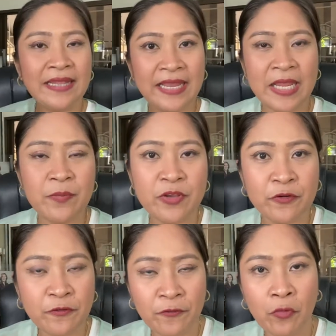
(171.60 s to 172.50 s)
name,
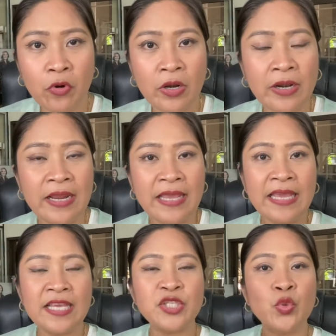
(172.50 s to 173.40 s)
therefore,
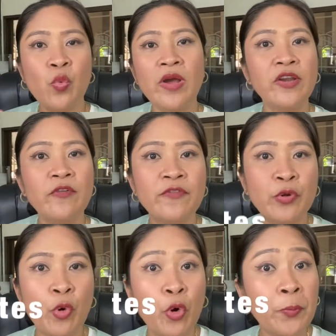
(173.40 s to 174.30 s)
is one of the
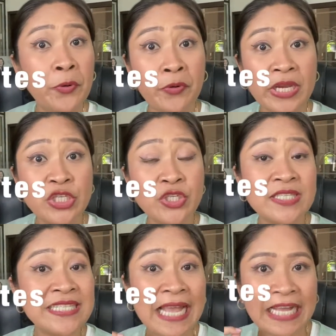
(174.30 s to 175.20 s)

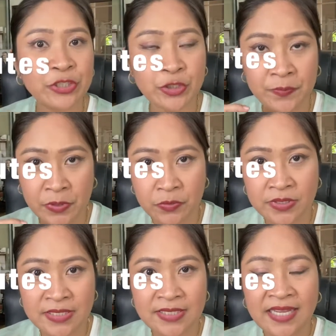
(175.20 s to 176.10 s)
corporation's
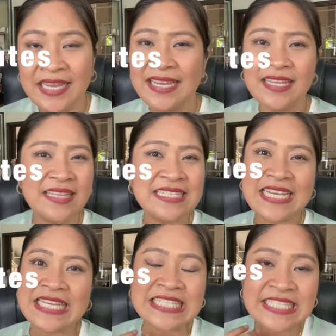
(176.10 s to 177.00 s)
attributes. It is
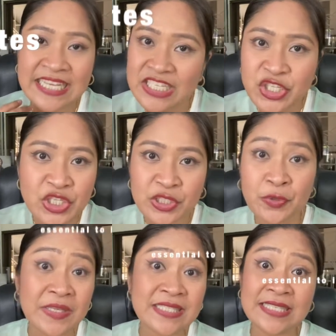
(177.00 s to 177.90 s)
essential
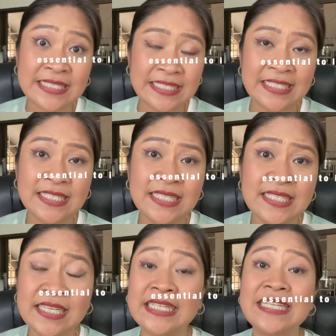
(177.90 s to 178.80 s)
to its
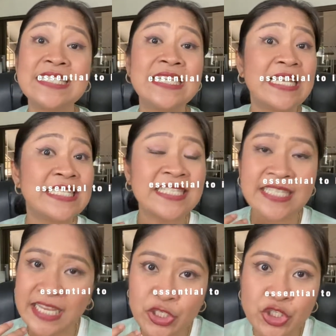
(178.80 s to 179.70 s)
existence. It is
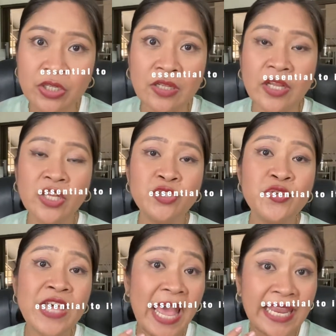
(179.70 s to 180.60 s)
essential to
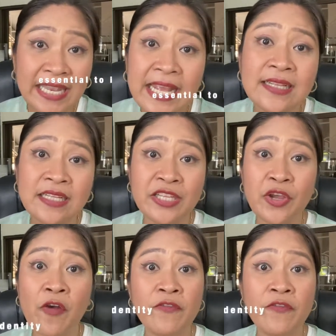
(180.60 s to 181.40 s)
the identity of